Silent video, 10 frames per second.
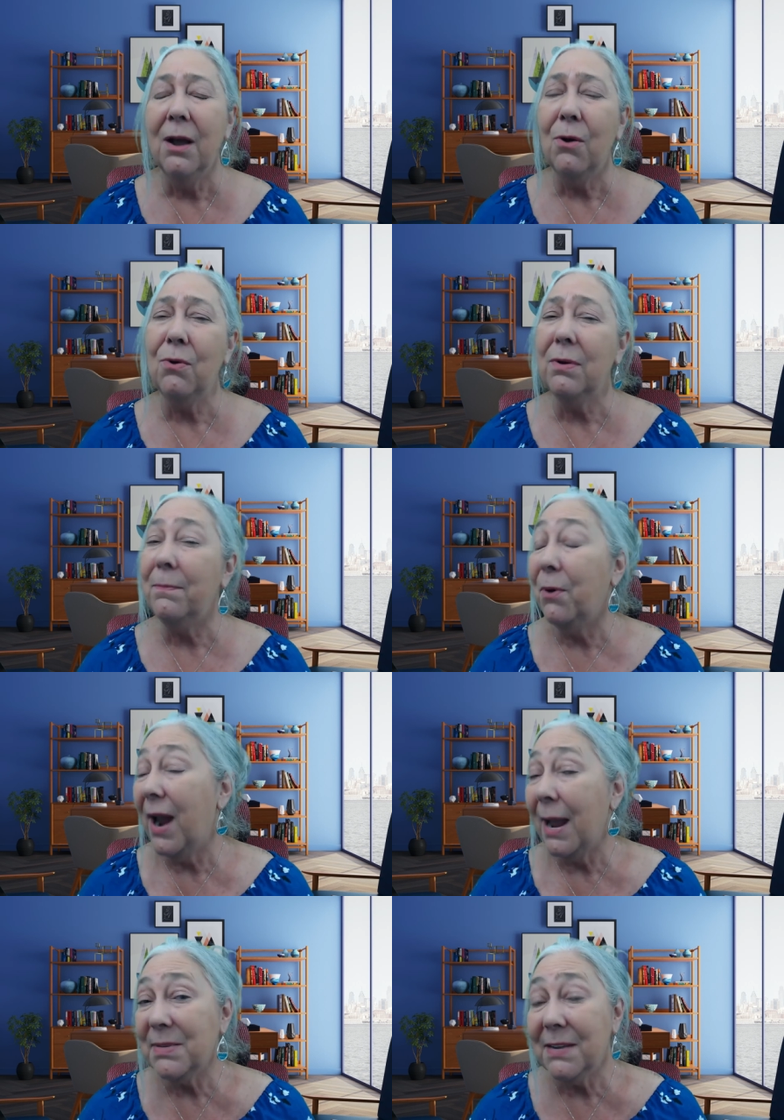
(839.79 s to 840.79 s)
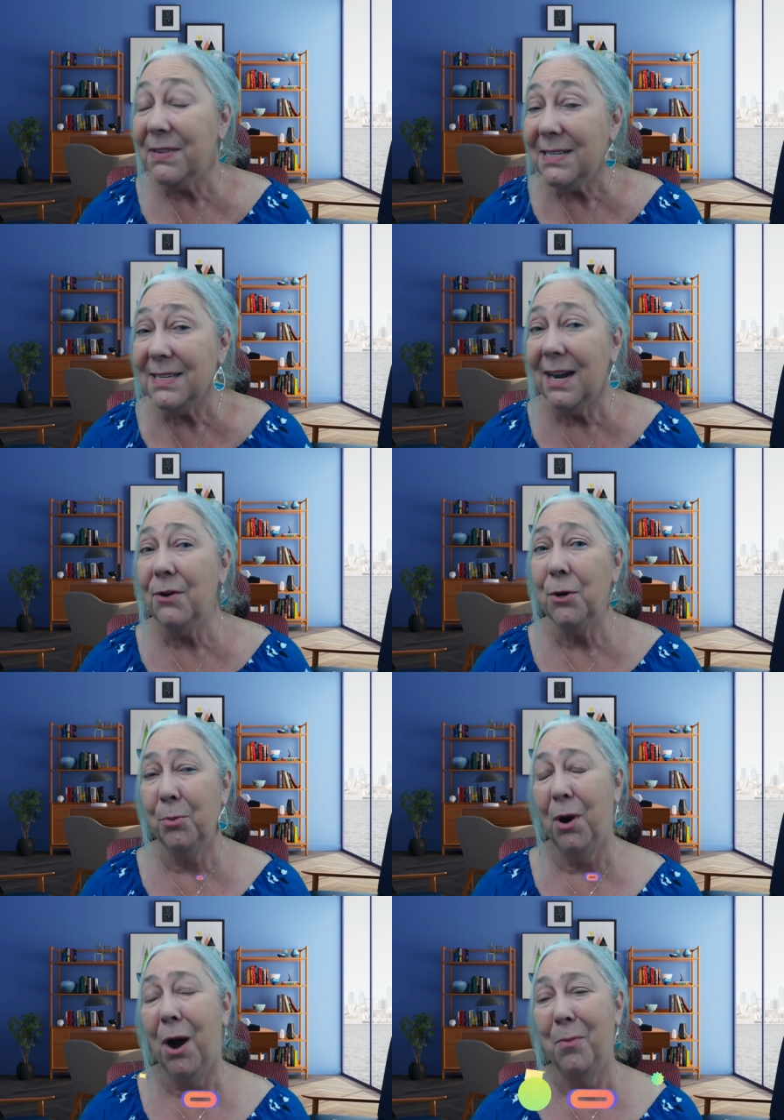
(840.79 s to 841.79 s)
or perhaps even sell your
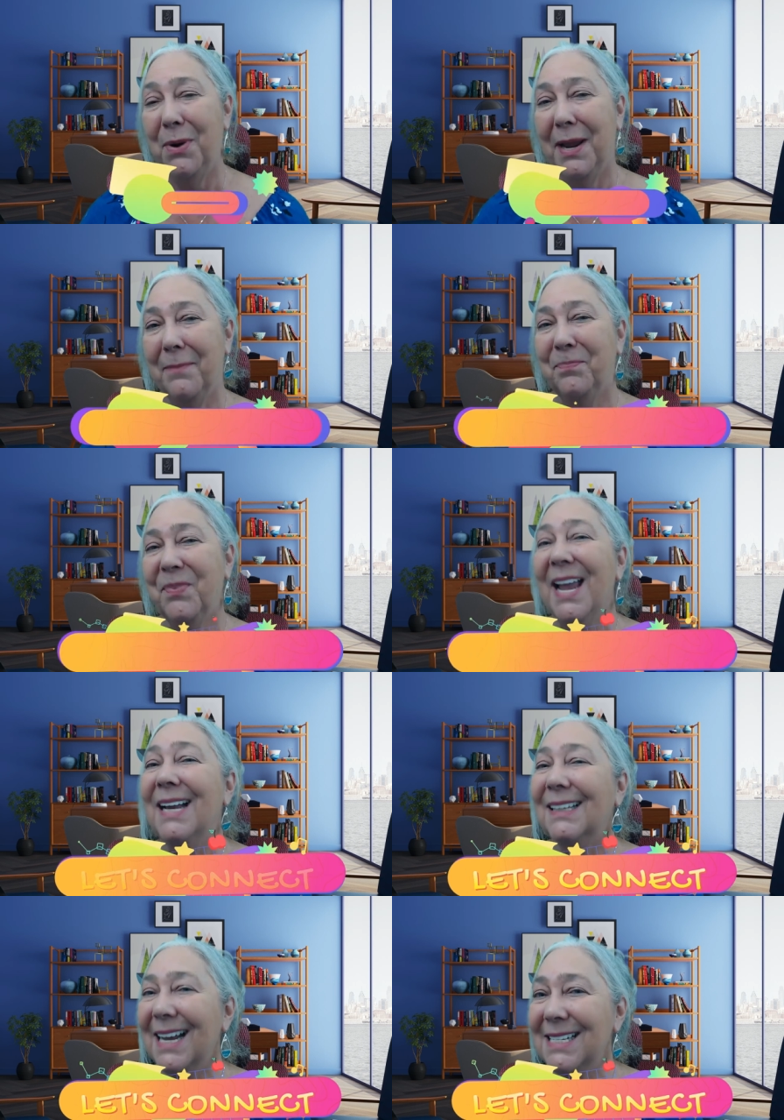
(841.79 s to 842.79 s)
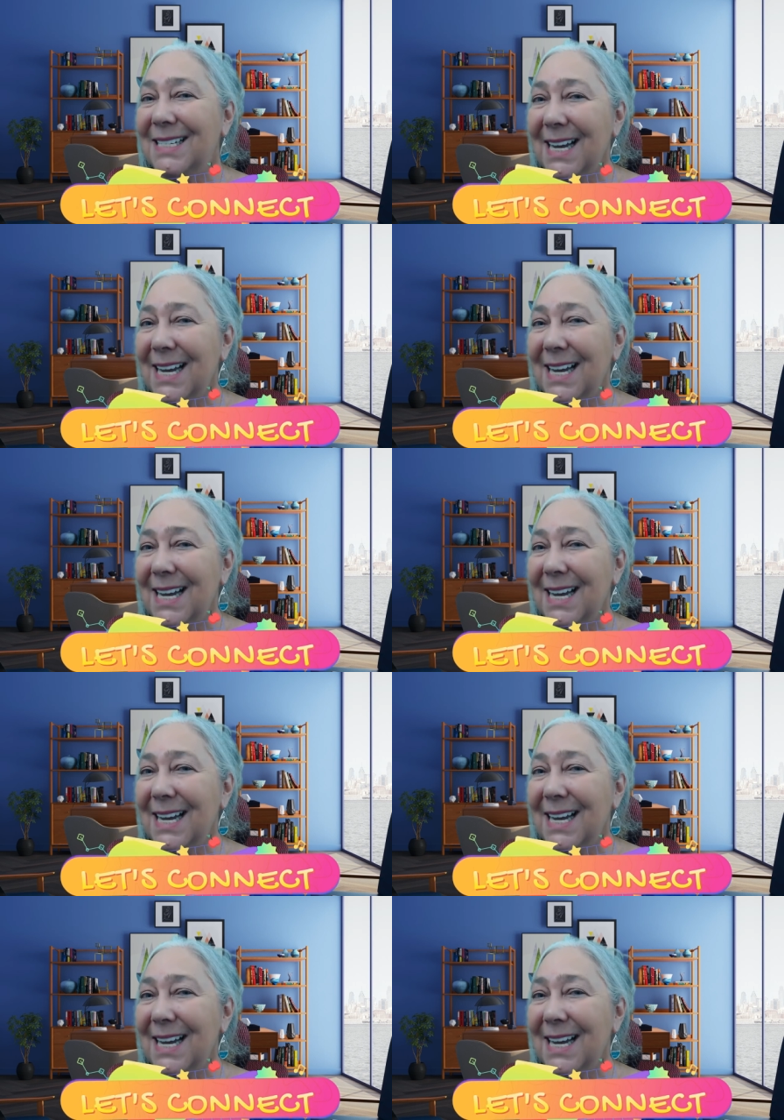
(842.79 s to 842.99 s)
property, let's